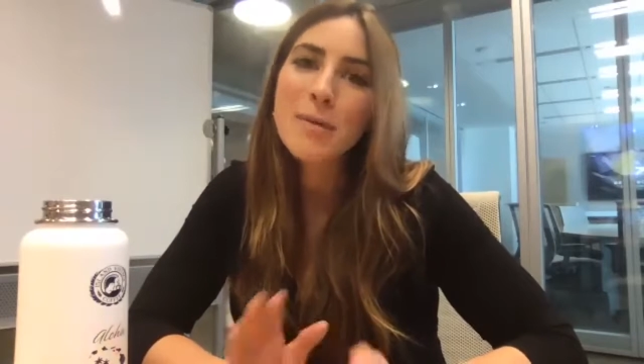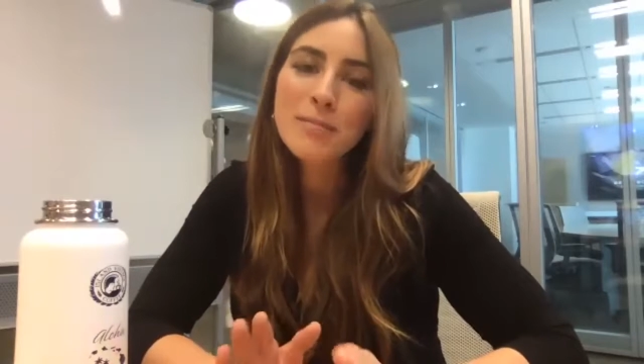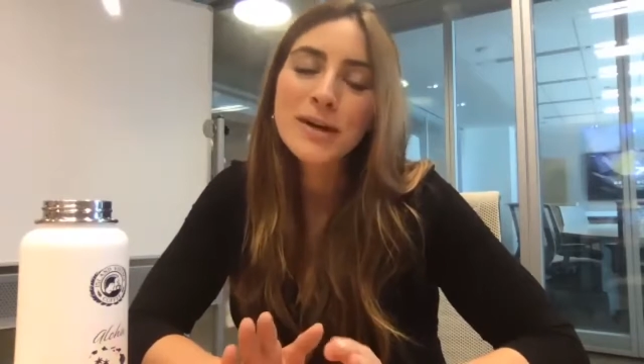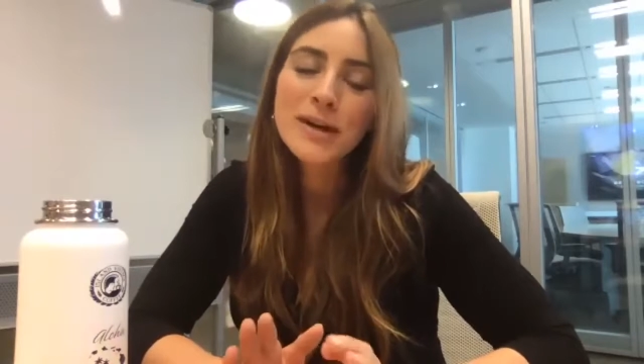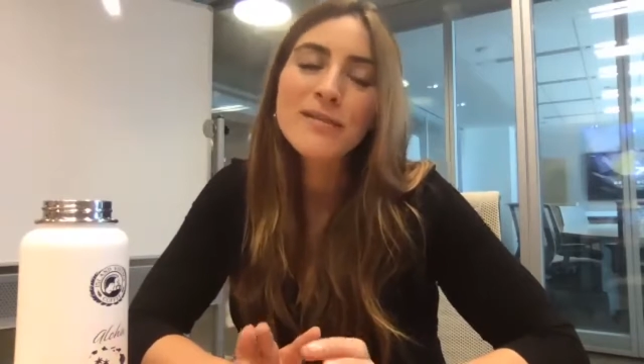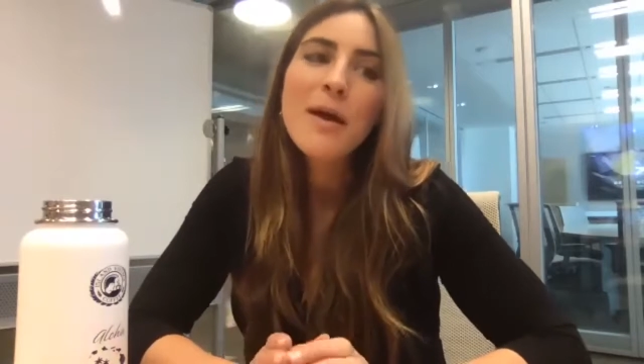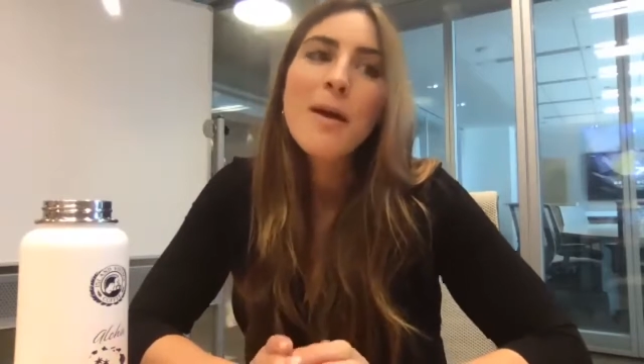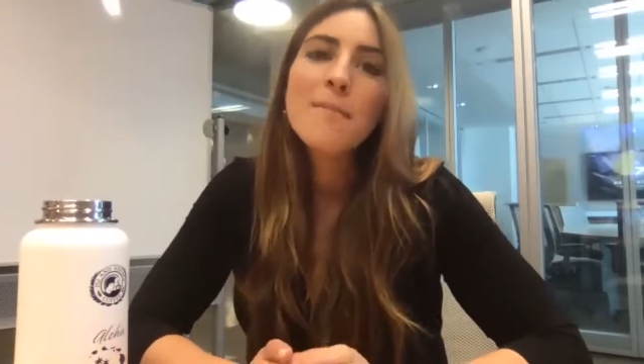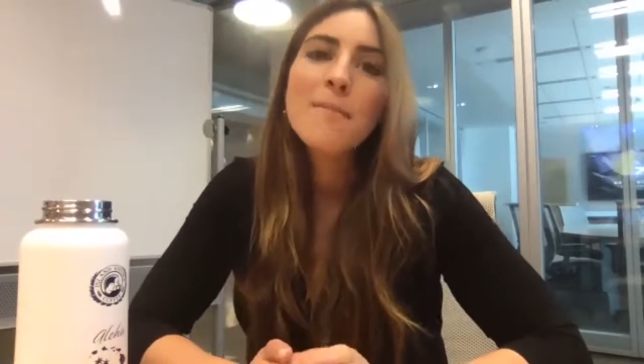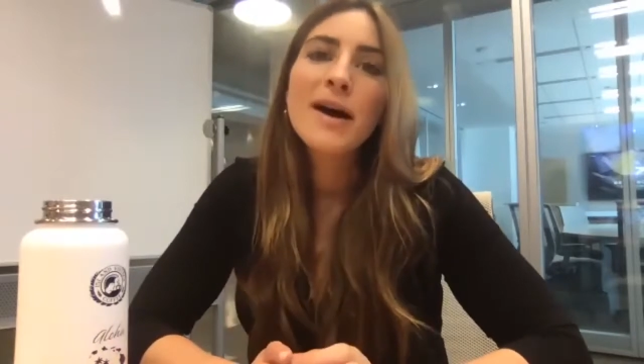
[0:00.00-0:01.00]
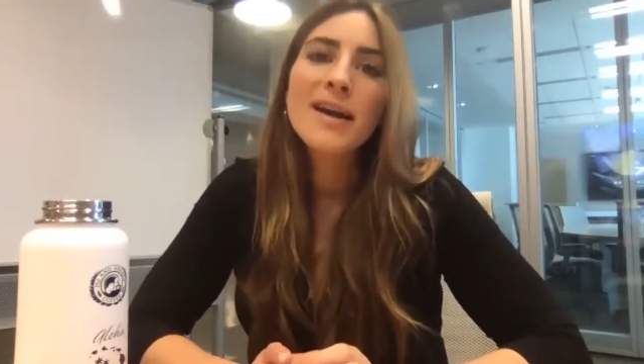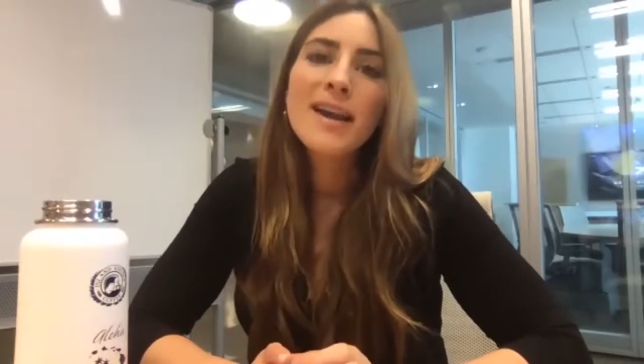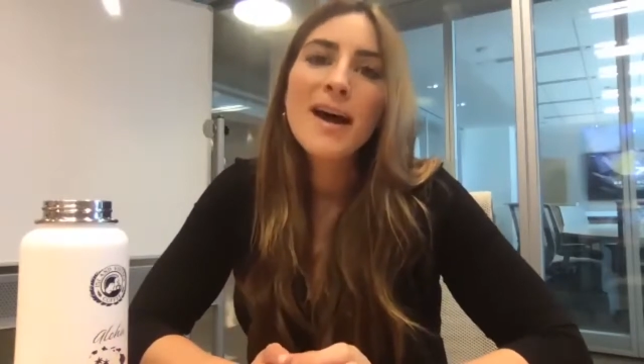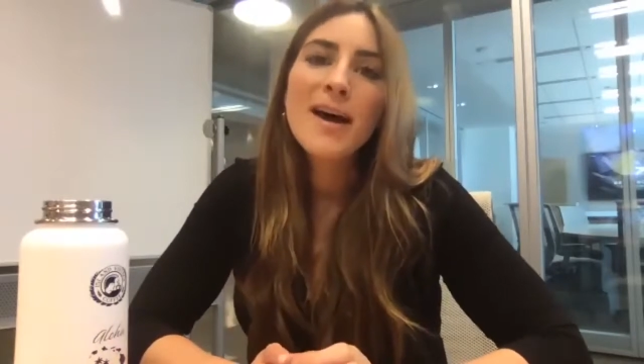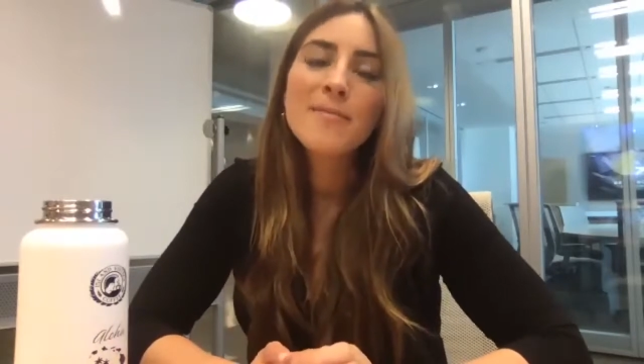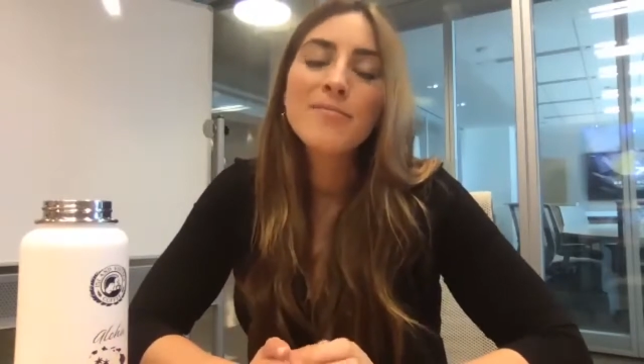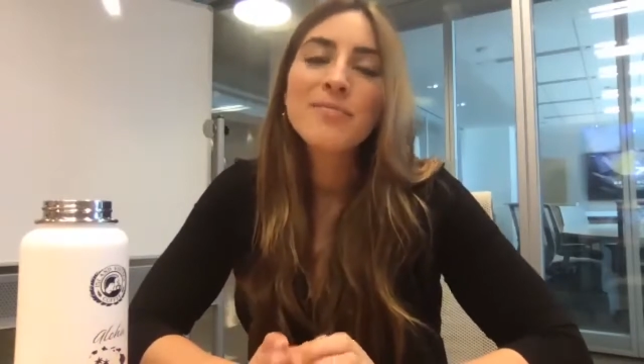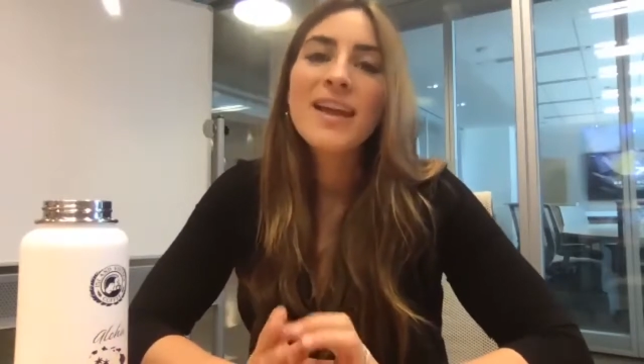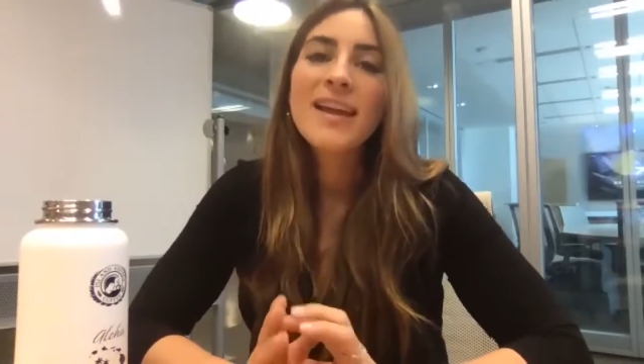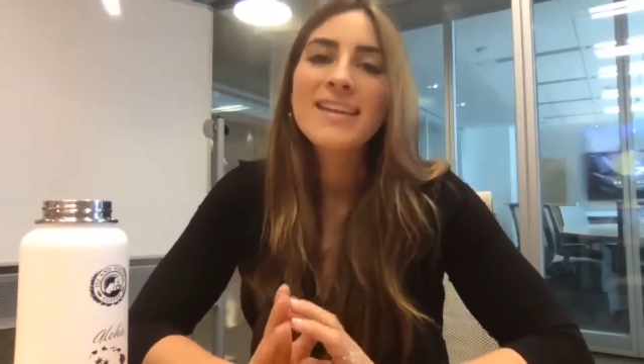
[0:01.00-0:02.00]
brief. But I'm
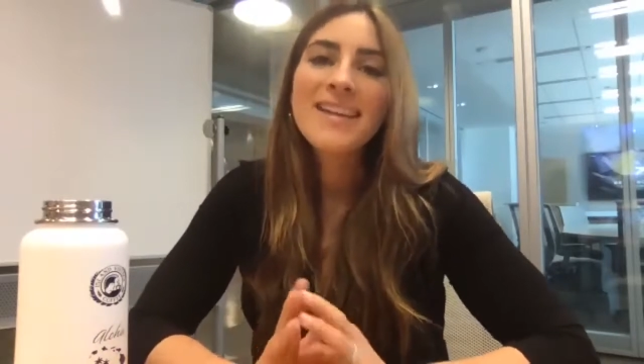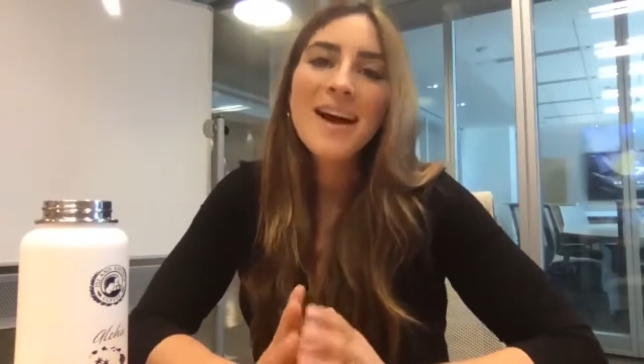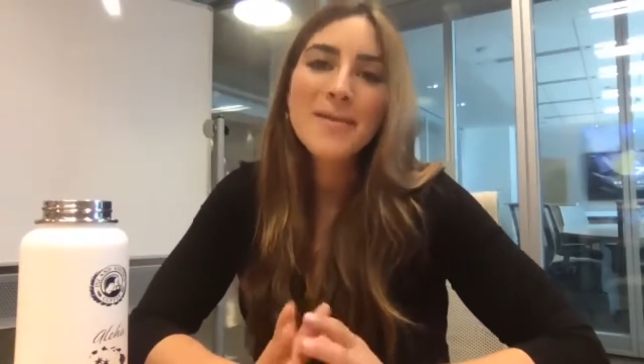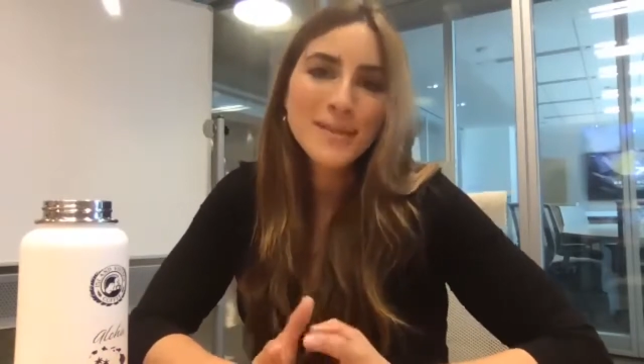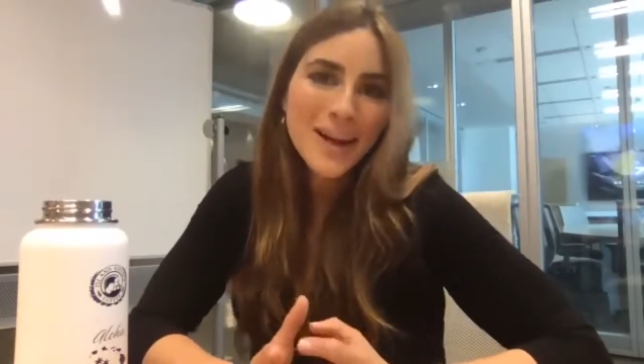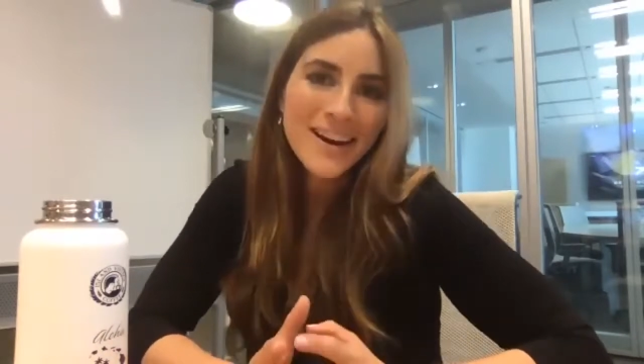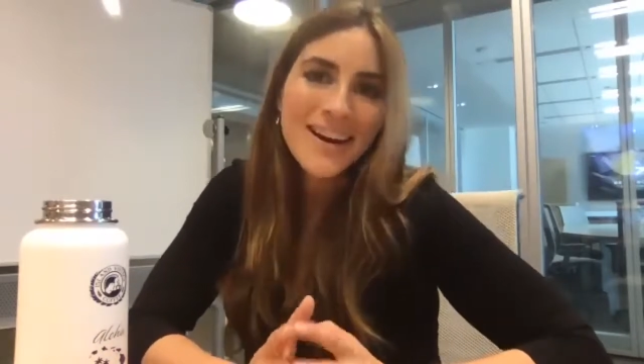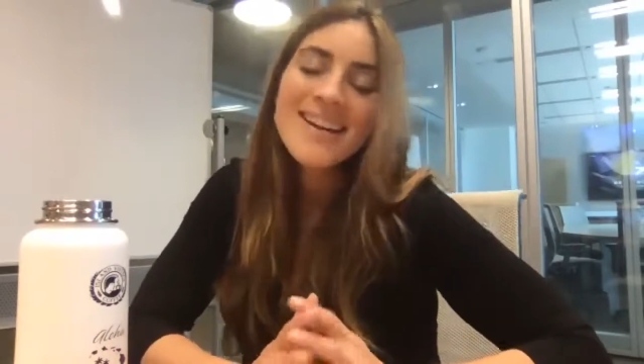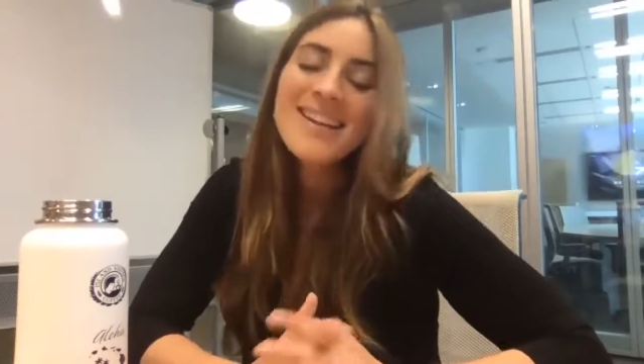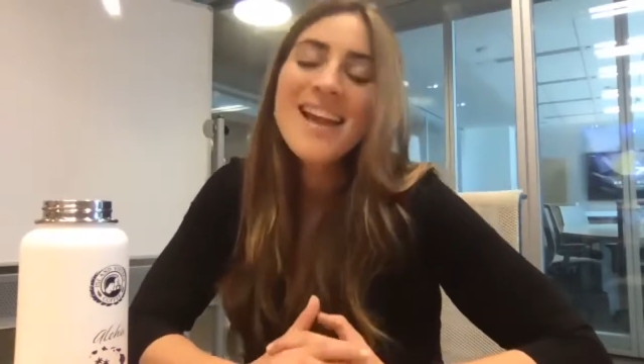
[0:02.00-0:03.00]
Ilana.